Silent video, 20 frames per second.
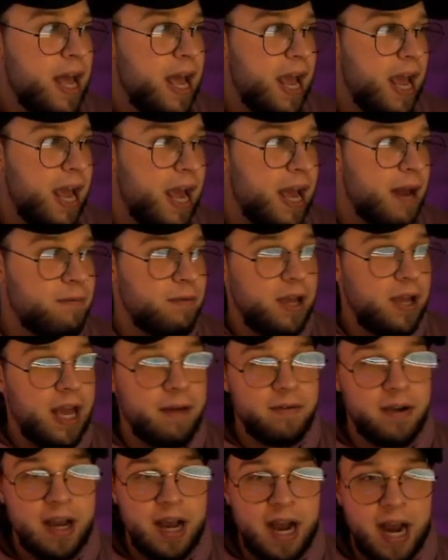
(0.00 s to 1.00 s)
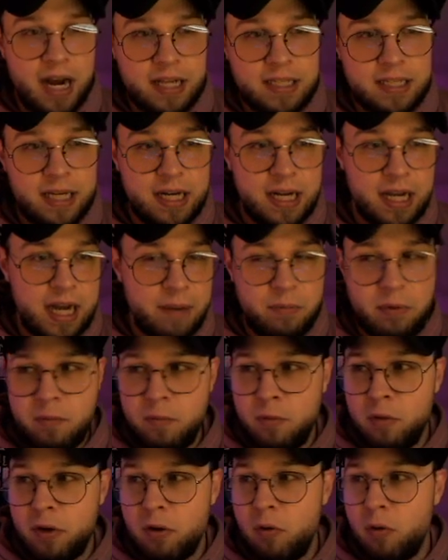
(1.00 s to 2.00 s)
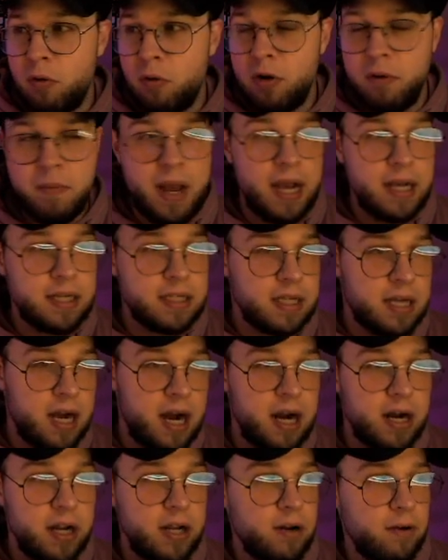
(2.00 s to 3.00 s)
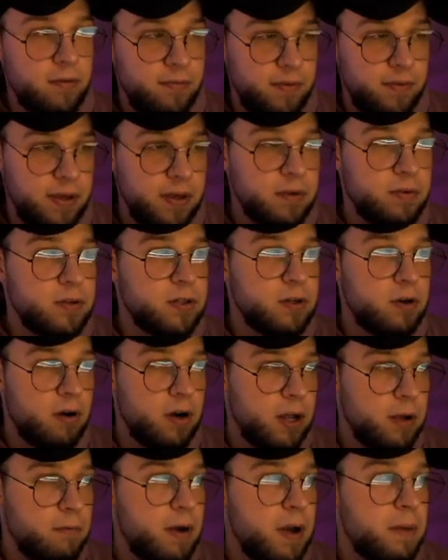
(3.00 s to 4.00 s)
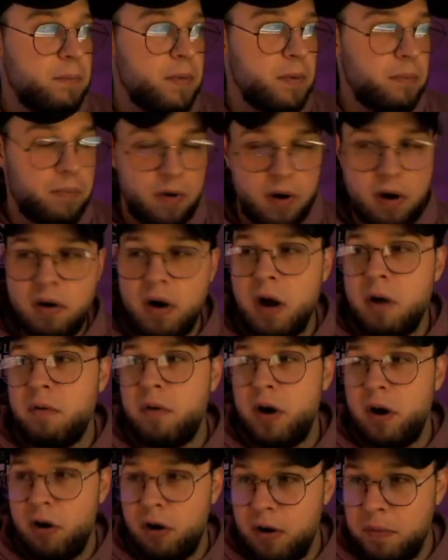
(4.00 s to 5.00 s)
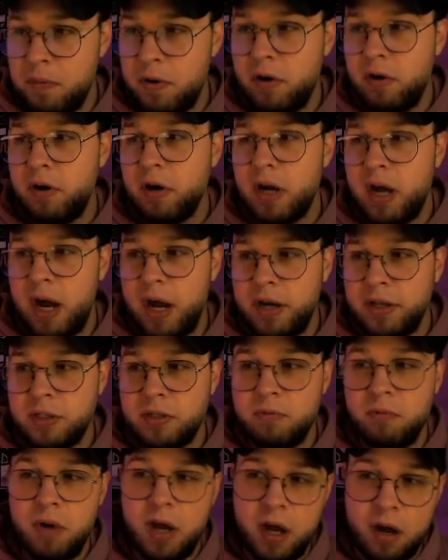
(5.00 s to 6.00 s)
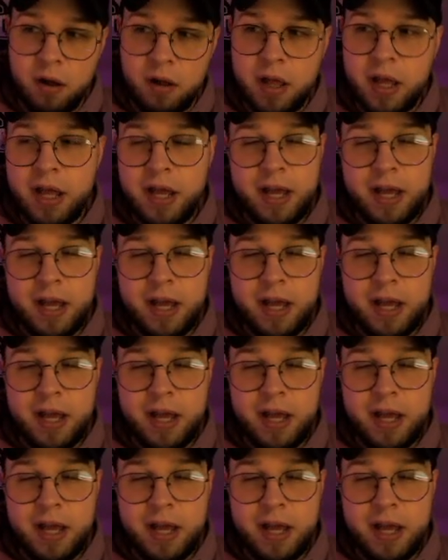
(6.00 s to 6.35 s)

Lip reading: And we have kind of seen a couple more quarterbacks gone. Fields already went, but Burrow and Herbert are gone as well.